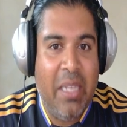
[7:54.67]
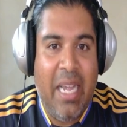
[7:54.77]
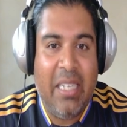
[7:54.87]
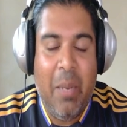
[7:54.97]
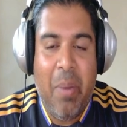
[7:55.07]
I
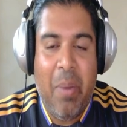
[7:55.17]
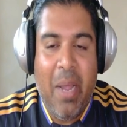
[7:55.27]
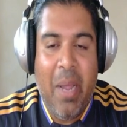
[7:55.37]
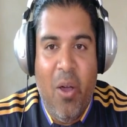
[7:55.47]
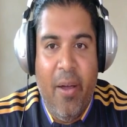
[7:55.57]
actually played
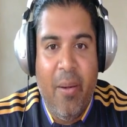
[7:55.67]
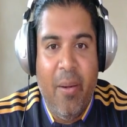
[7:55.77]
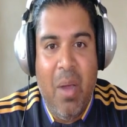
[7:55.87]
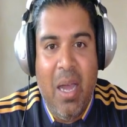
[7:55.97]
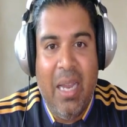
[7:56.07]
it on
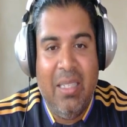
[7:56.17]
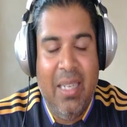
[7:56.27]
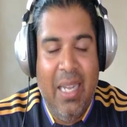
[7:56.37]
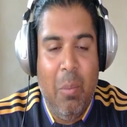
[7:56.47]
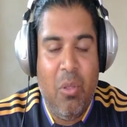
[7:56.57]
my
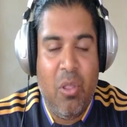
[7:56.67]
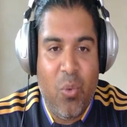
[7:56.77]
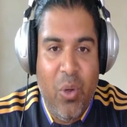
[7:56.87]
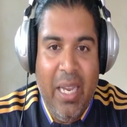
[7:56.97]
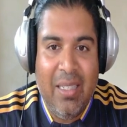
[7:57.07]
Team
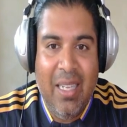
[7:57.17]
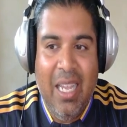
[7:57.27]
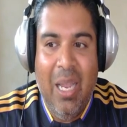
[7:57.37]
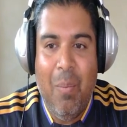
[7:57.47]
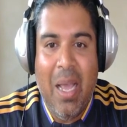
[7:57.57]
3 team,